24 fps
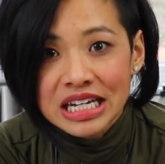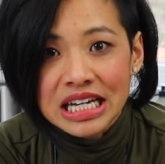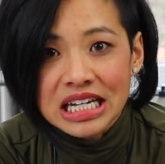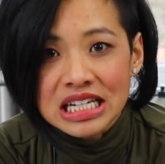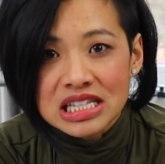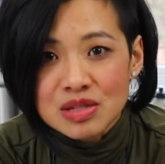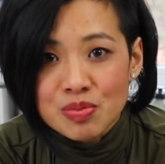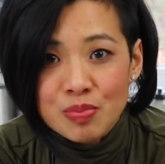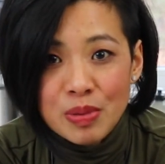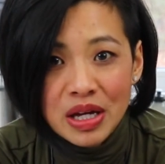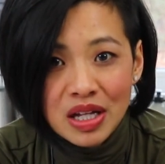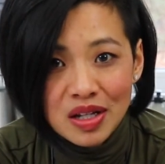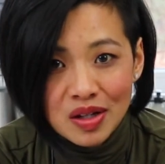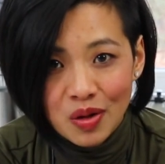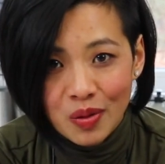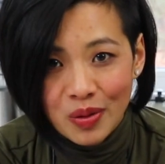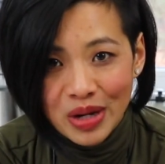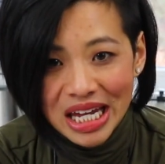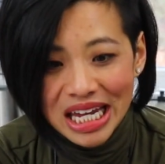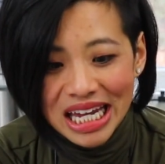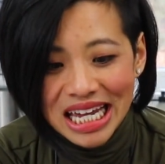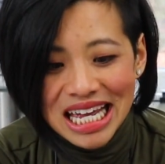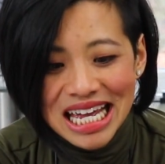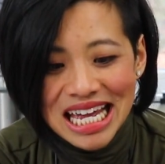it's
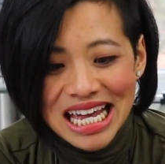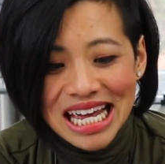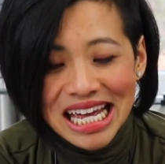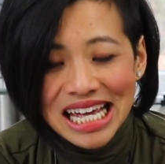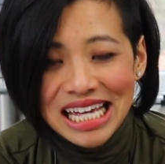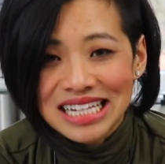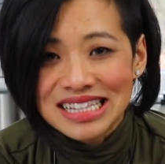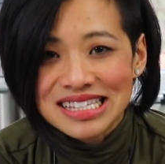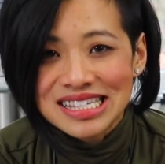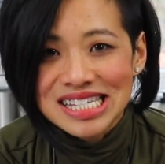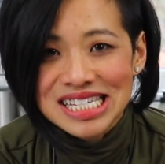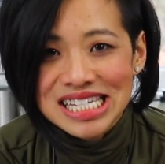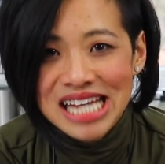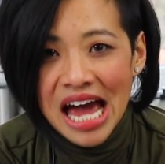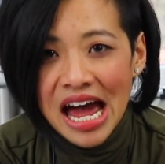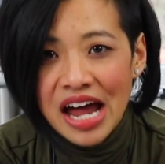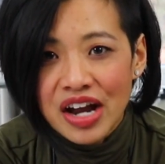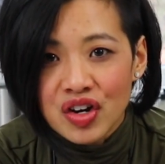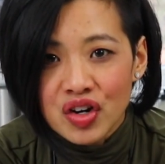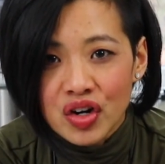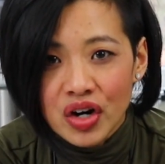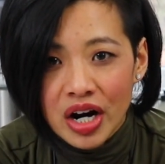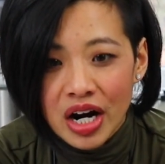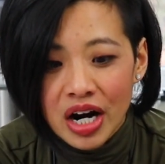pillowy, it's
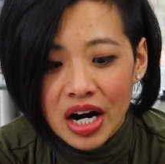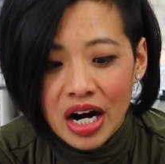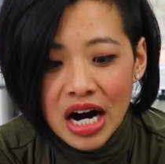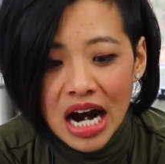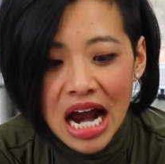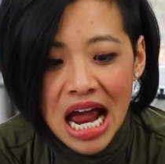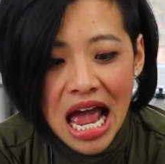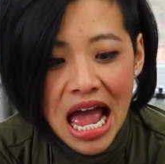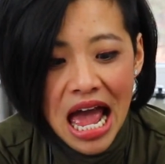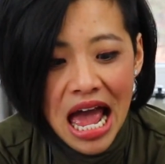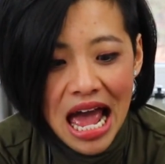tender,